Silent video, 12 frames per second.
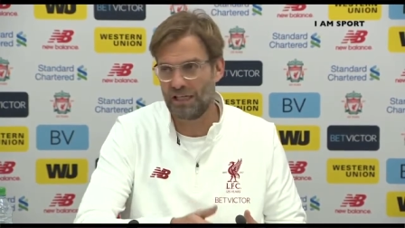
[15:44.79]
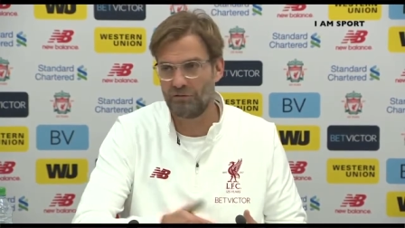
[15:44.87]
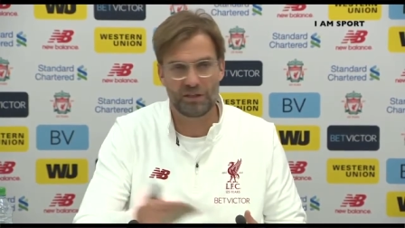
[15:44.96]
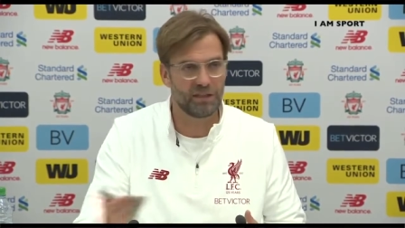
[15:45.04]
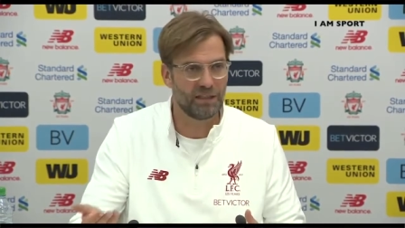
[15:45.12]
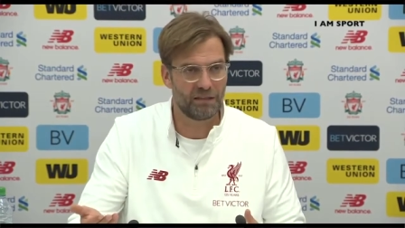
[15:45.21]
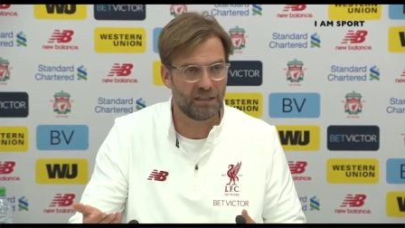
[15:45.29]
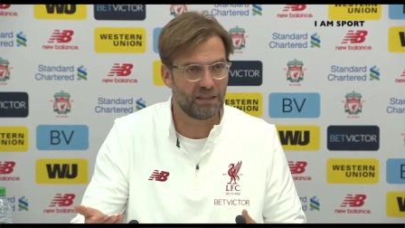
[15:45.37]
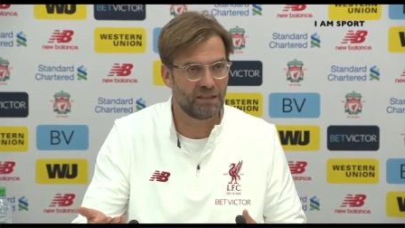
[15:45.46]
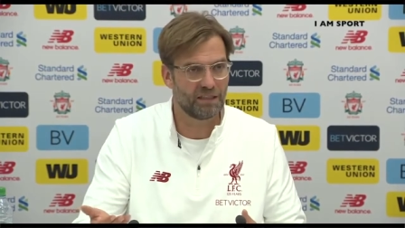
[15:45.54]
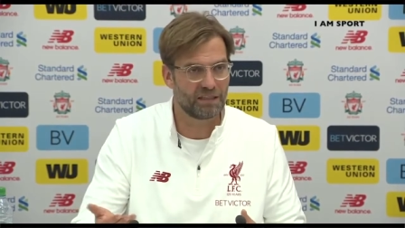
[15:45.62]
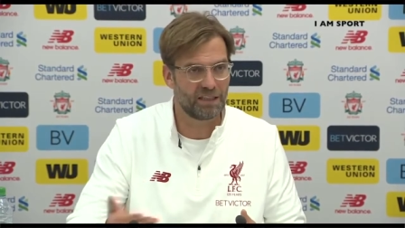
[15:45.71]
Everton
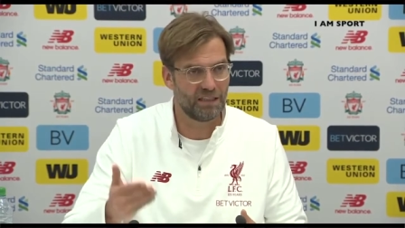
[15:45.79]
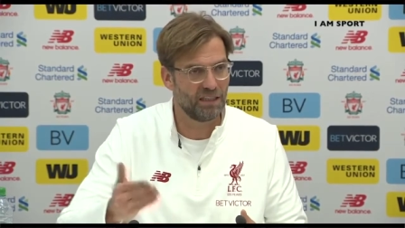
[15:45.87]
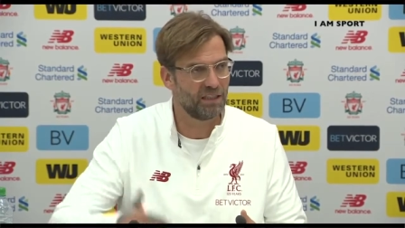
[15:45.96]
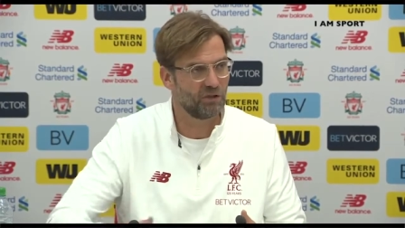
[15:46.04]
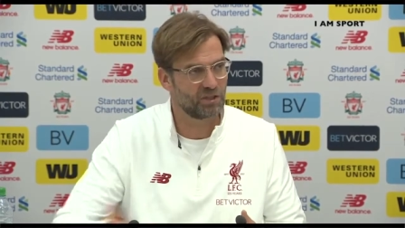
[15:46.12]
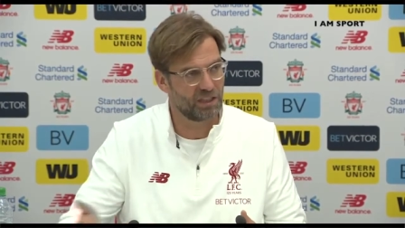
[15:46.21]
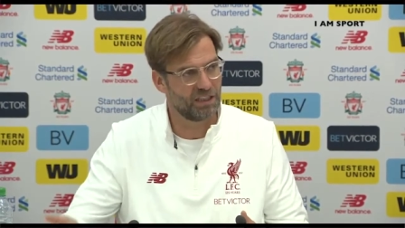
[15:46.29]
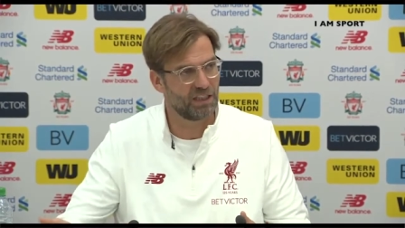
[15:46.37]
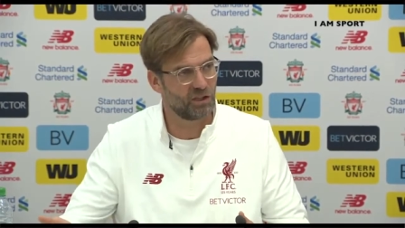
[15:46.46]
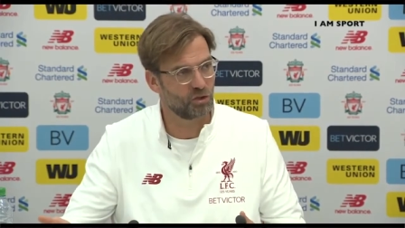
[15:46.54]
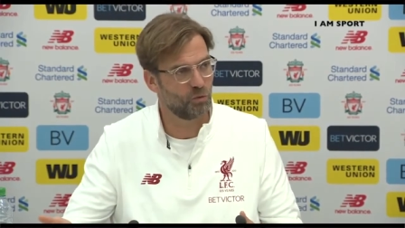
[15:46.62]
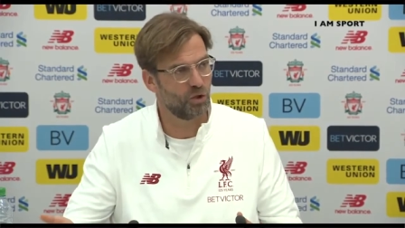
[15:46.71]
and City, and now
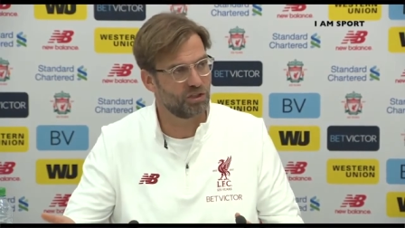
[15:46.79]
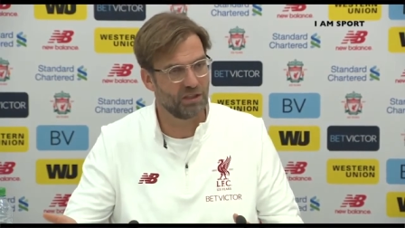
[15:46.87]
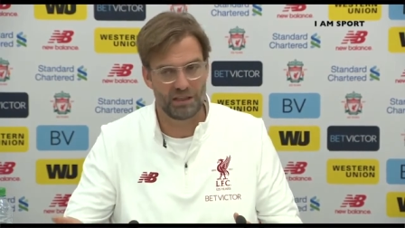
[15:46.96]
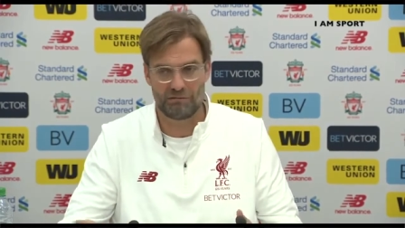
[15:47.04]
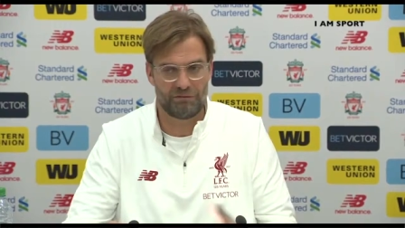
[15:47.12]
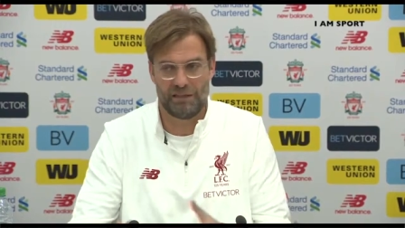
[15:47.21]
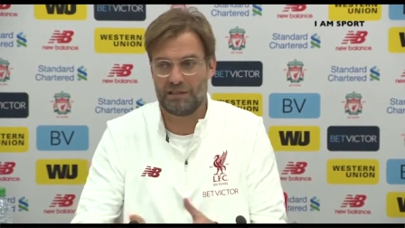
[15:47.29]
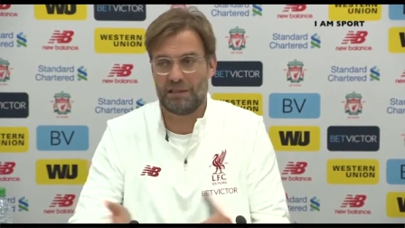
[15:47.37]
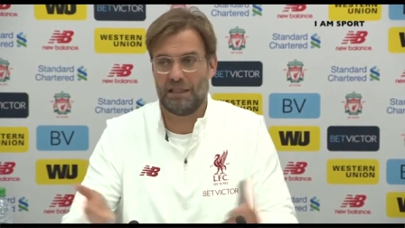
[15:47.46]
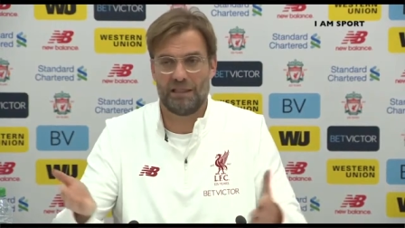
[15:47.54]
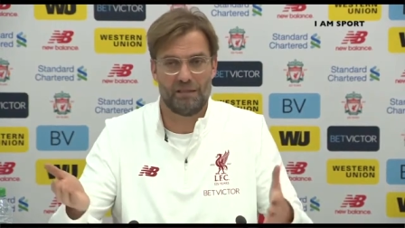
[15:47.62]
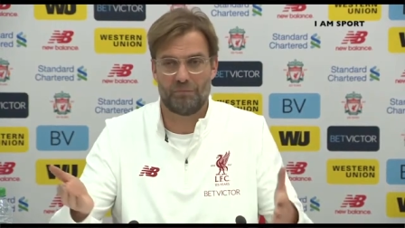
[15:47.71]
City and Swansea. That
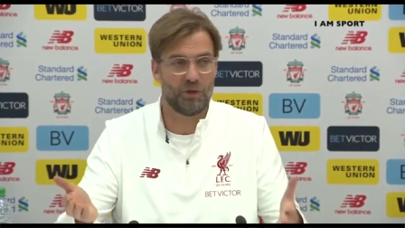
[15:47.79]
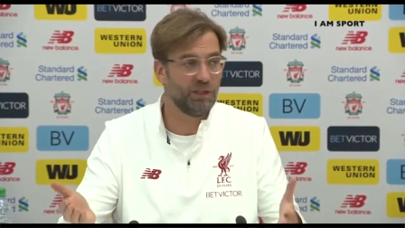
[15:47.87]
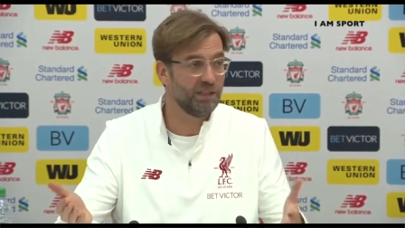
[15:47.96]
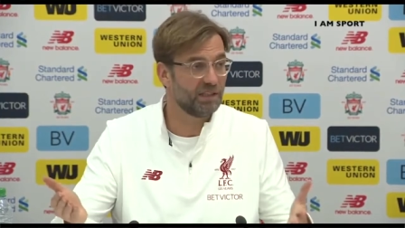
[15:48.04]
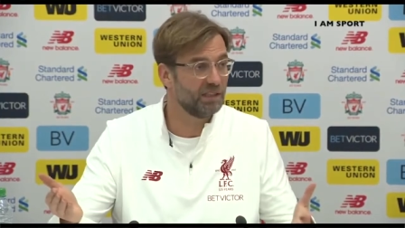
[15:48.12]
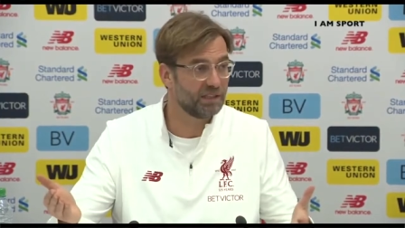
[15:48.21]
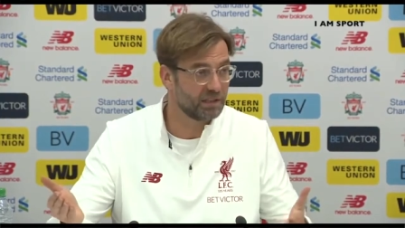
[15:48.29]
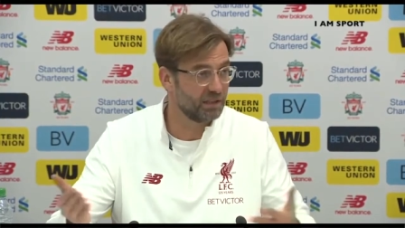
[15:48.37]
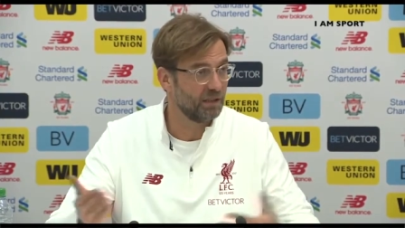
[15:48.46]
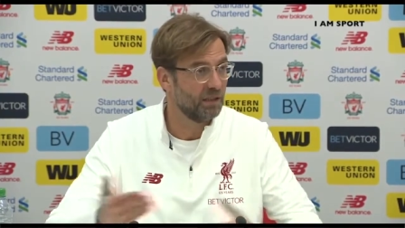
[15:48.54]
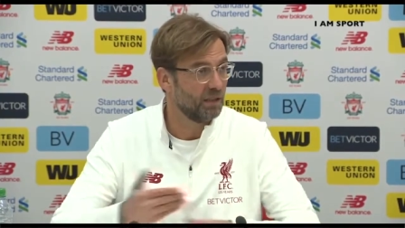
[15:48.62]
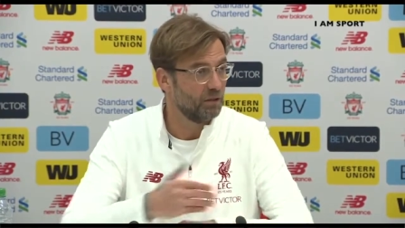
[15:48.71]
feels like a pre-season.